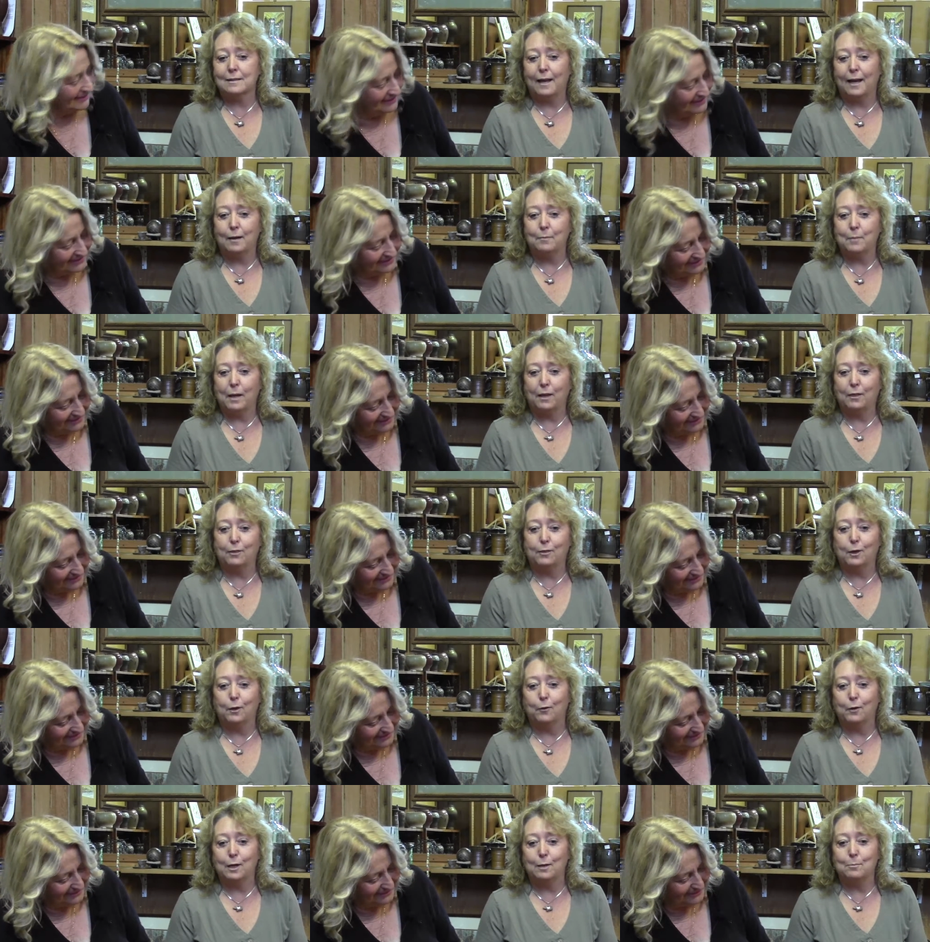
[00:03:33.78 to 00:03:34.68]
Speaker 1: kind of my
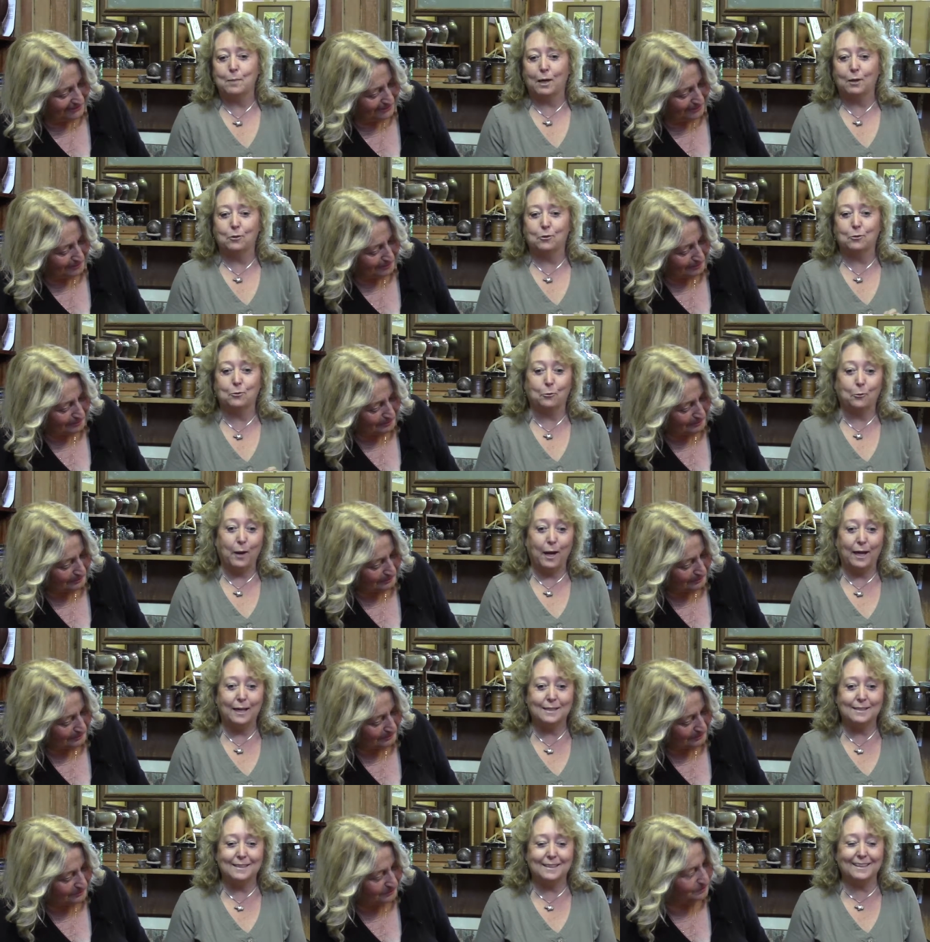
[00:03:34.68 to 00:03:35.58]
theory, my
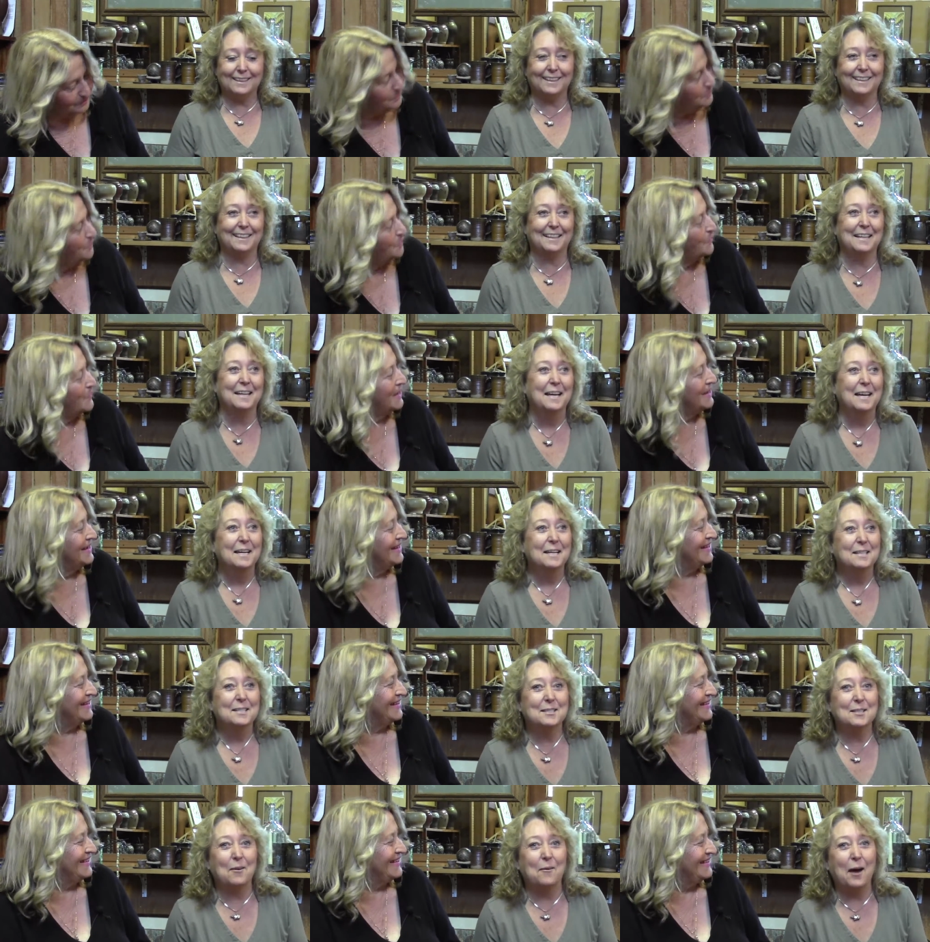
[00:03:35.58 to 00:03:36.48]
thread.
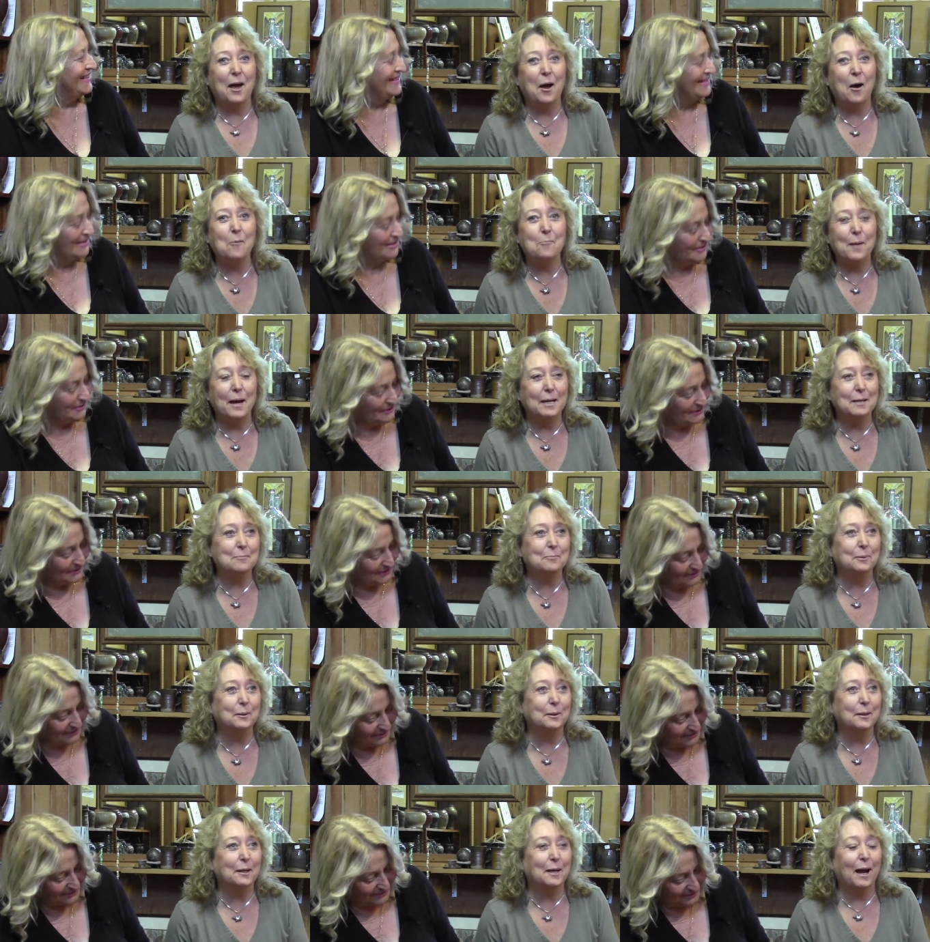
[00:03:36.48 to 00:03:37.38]
So I hope I can
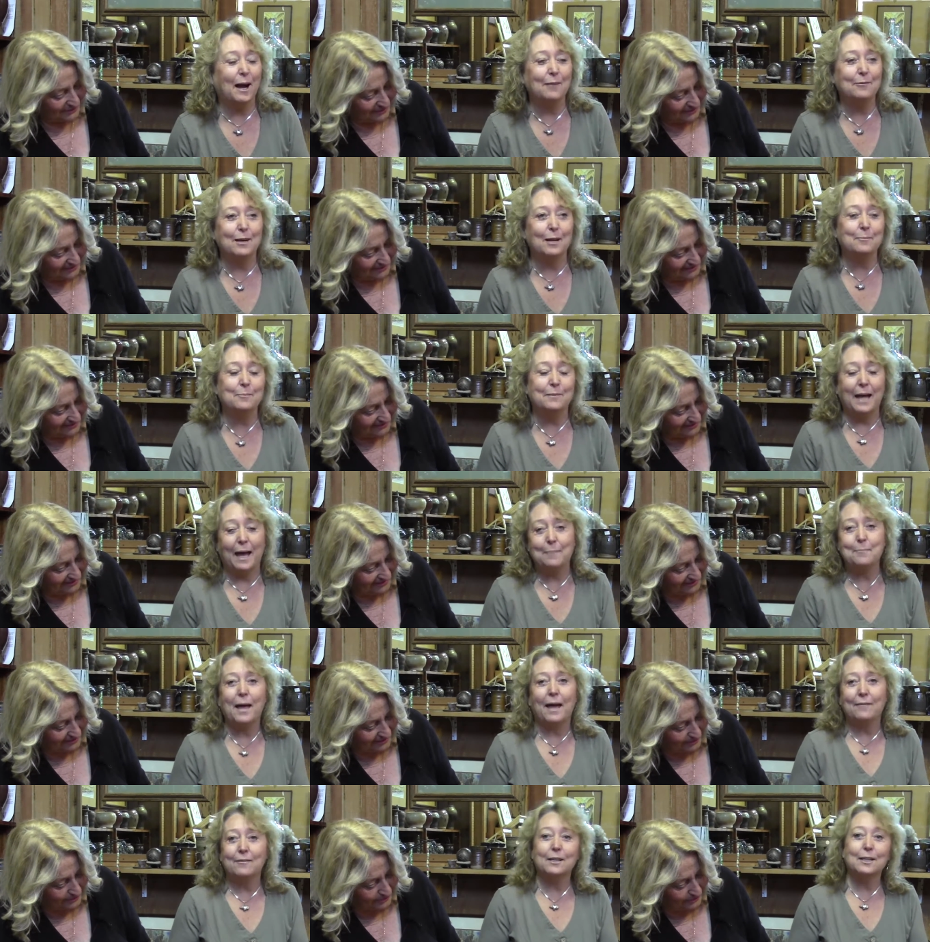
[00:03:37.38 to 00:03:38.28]
pull it off, and I'm,
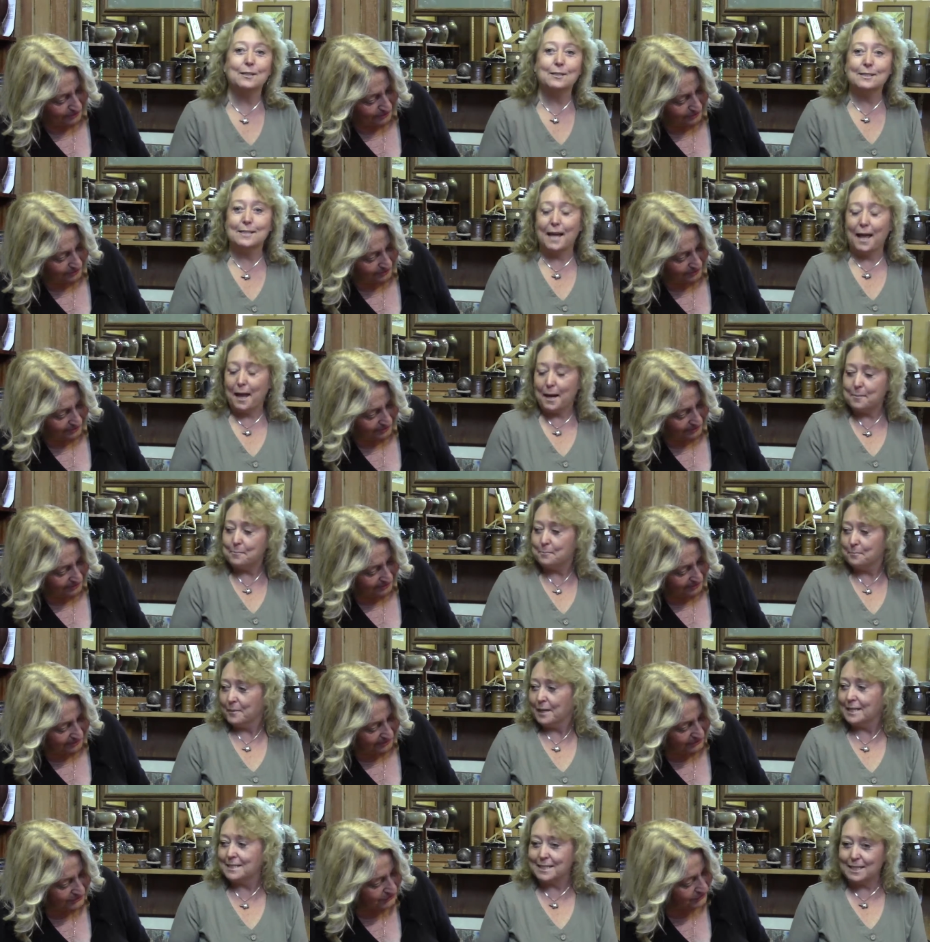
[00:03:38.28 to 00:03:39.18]
I'm having a good time.
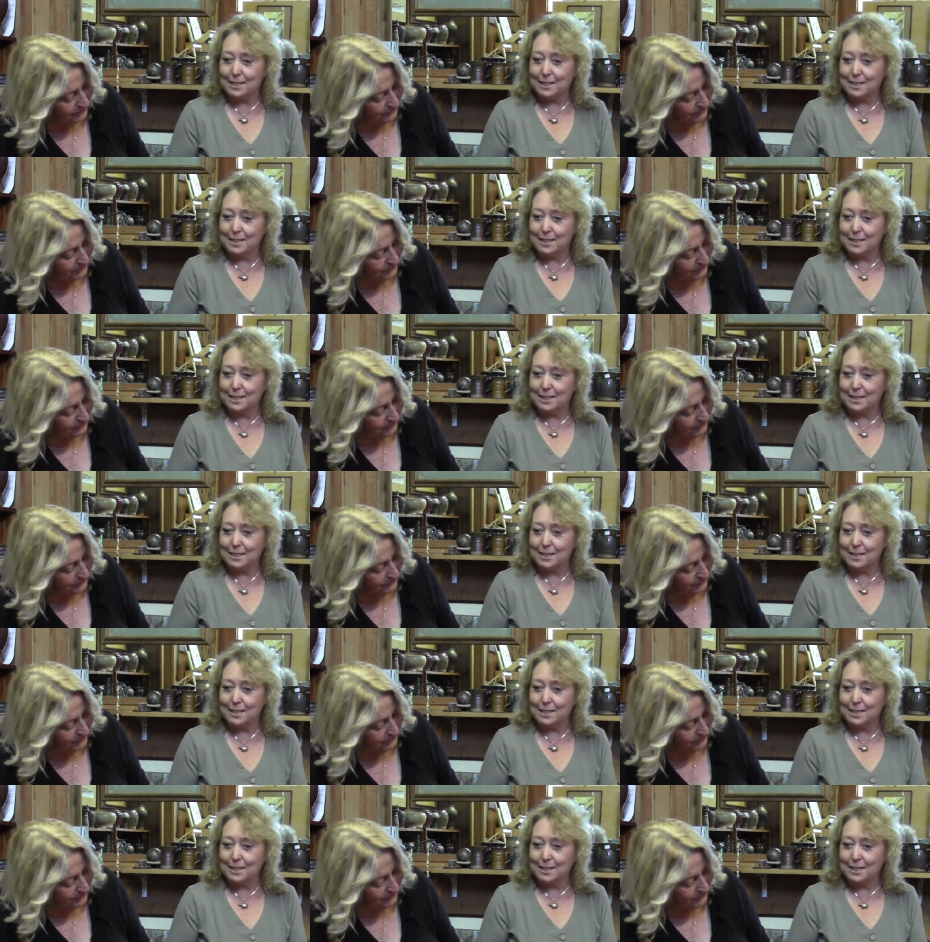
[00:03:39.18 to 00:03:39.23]
That's it's